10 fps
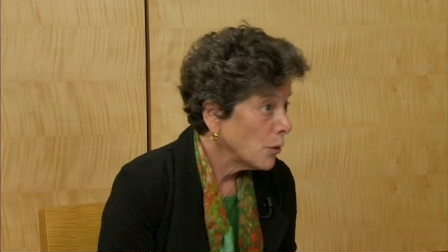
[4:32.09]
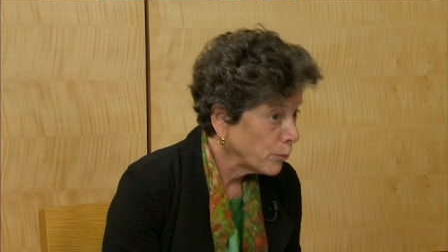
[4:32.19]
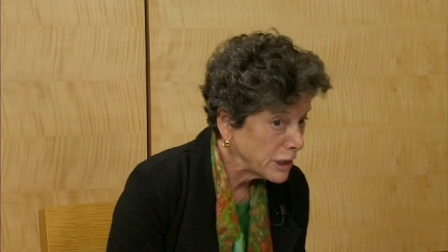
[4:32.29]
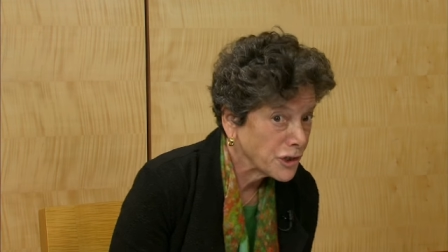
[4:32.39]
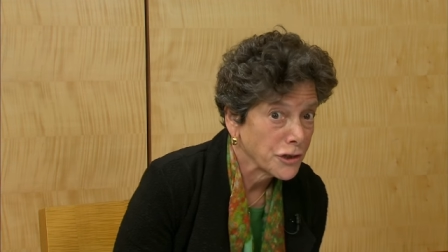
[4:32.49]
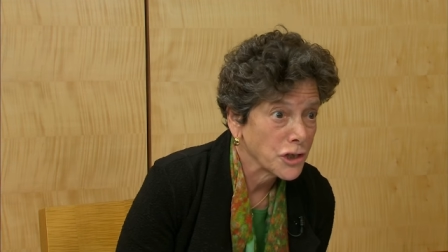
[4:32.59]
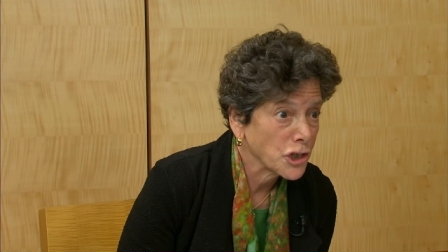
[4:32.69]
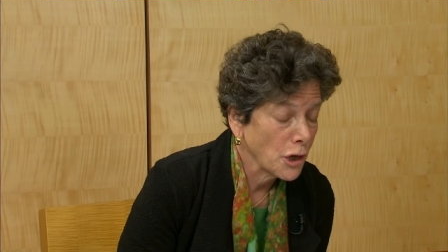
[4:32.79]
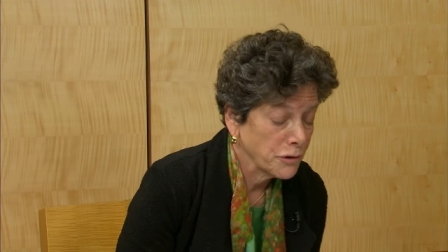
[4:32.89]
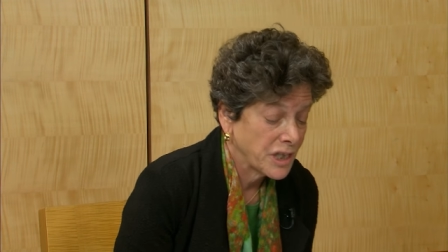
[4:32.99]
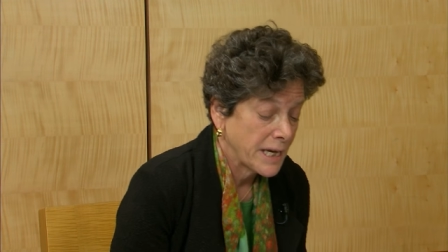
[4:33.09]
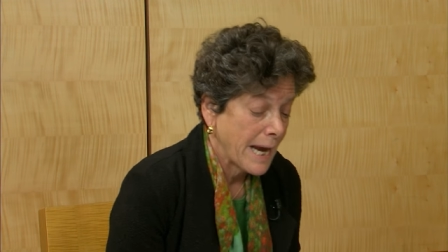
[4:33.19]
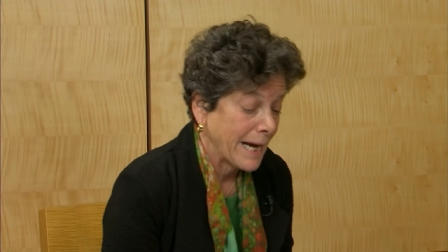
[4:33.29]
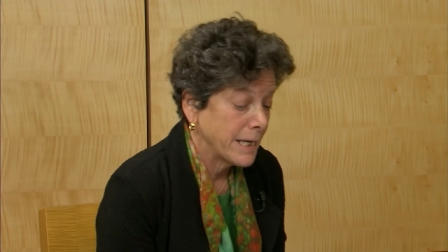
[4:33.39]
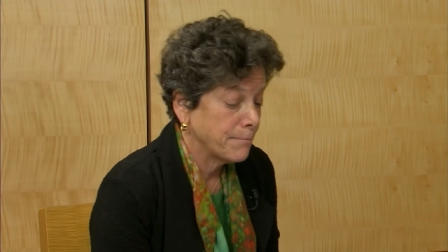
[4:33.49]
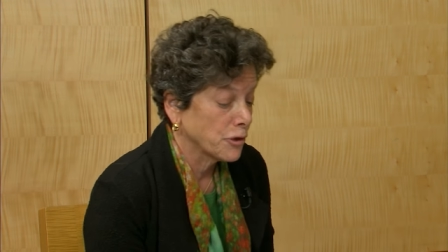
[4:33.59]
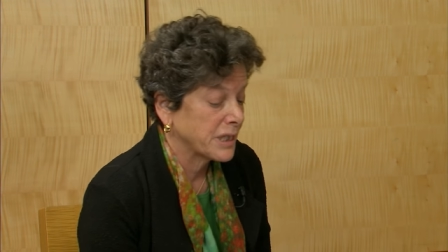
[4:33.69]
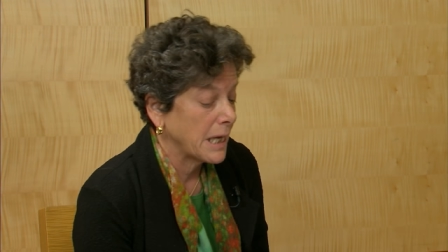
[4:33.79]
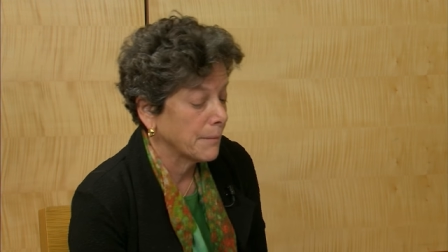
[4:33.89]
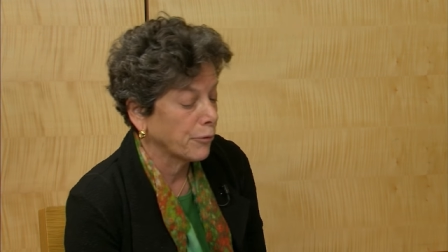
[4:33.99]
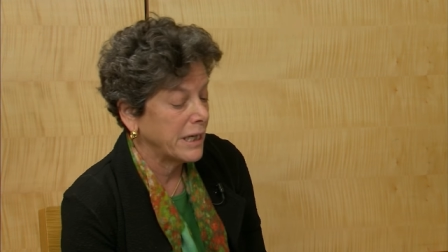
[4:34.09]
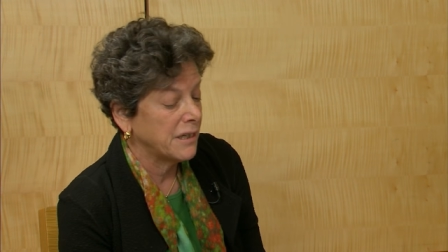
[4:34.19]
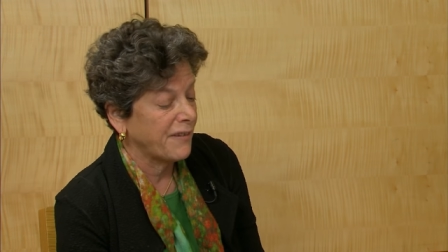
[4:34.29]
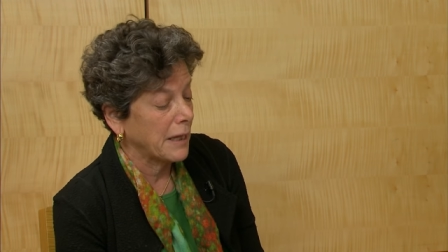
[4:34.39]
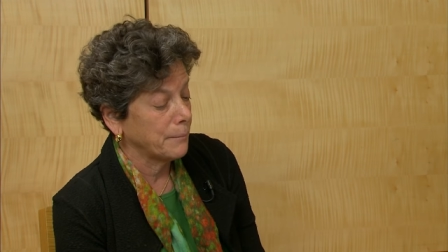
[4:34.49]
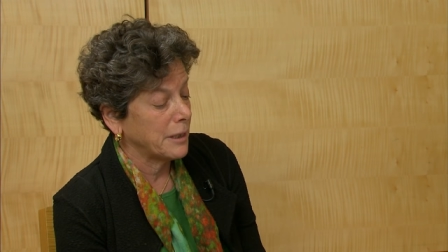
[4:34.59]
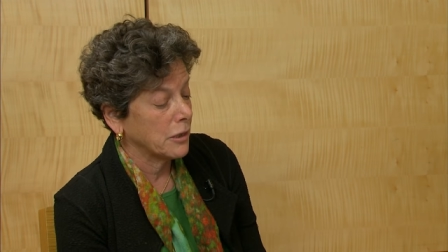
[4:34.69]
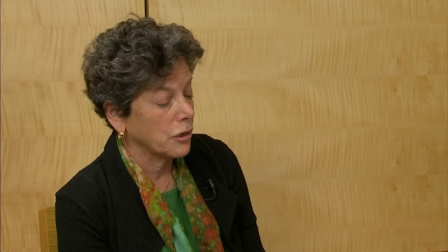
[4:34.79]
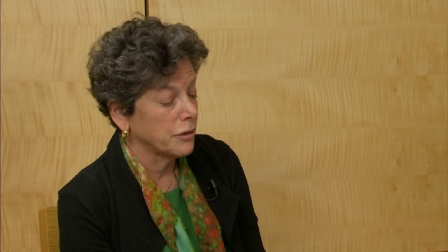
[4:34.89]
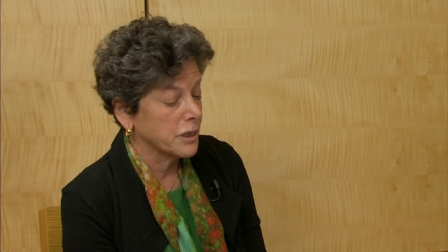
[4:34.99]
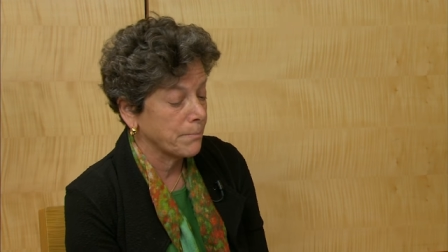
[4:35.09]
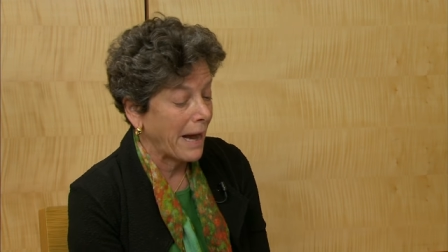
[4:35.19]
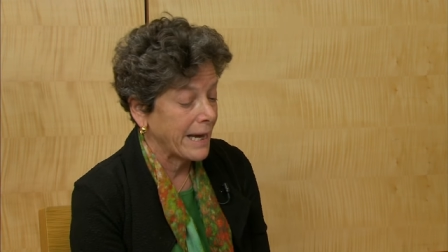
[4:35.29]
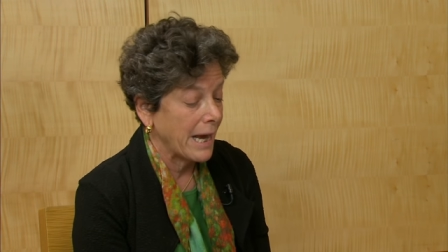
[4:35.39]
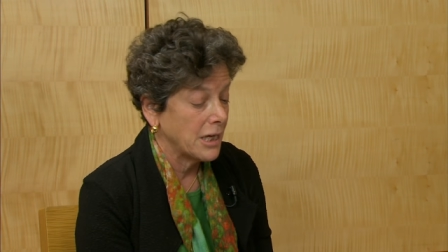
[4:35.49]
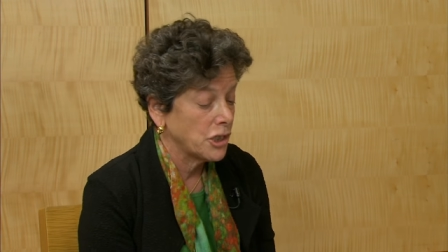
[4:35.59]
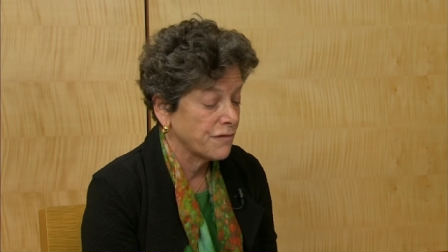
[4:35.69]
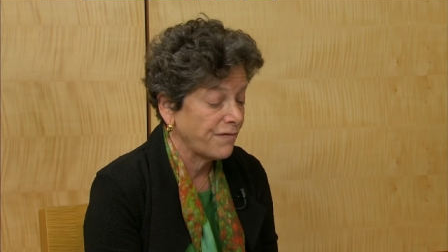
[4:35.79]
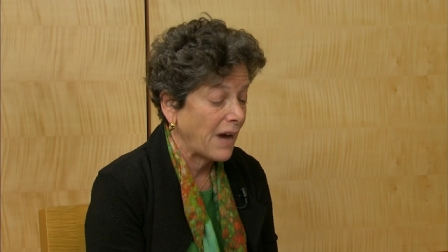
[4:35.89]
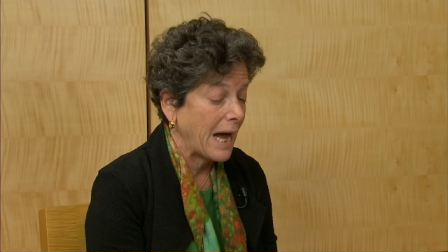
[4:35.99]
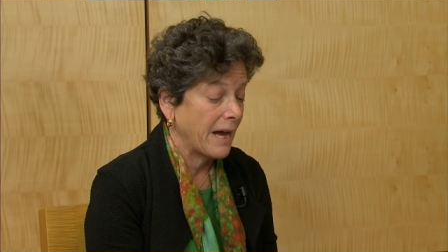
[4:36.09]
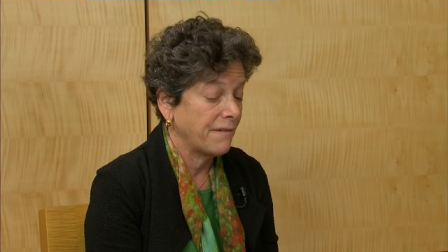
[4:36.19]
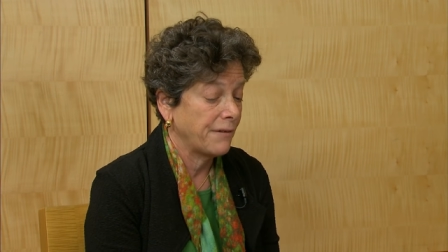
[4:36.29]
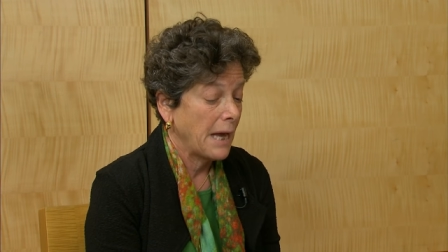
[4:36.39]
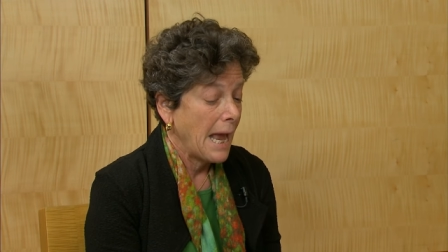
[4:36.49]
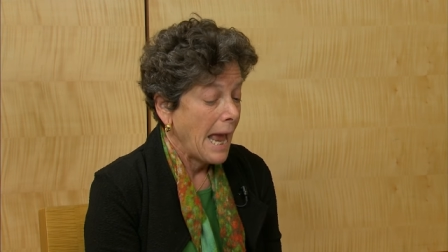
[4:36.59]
Research shows that 90% of brain development occurs by age five,